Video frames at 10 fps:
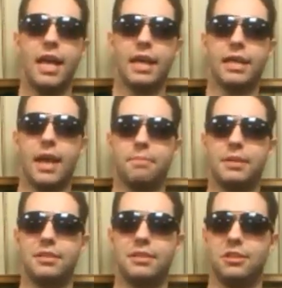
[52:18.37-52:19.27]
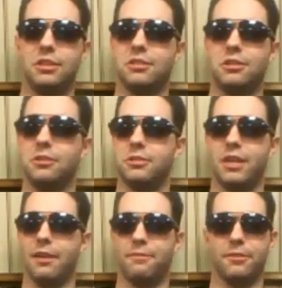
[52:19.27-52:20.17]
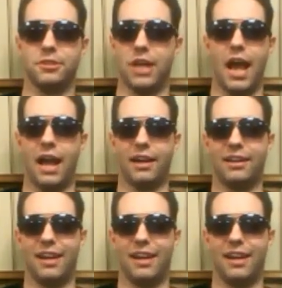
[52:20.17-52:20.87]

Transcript: yep, this is just Tuesday for Jack.